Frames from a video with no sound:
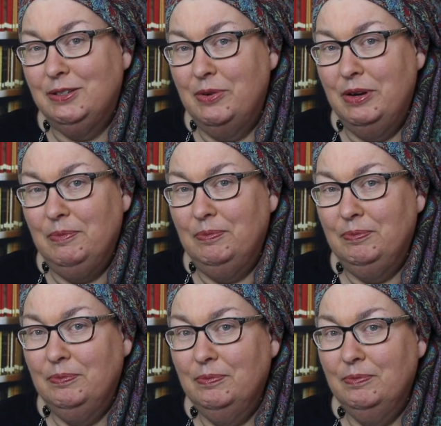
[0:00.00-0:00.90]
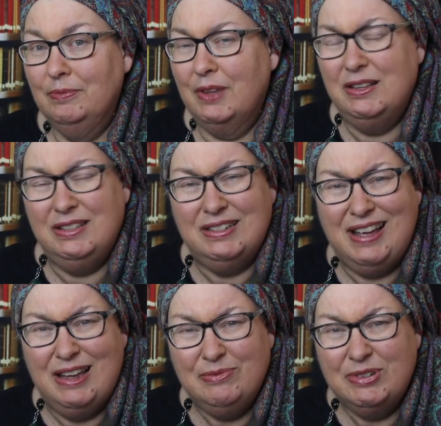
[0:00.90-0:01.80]
cream. Is it
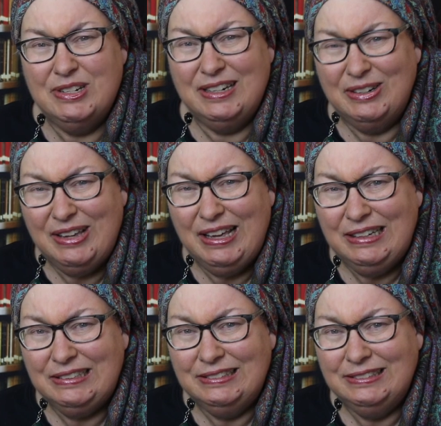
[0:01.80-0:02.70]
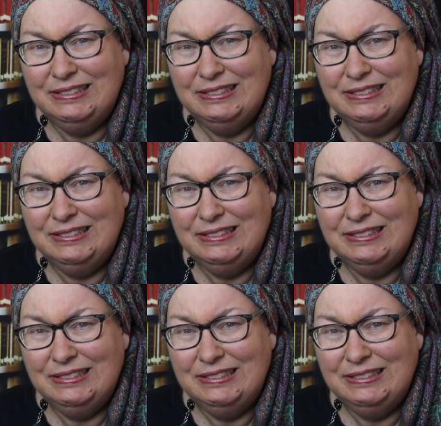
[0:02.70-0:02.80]
time for dinner yet?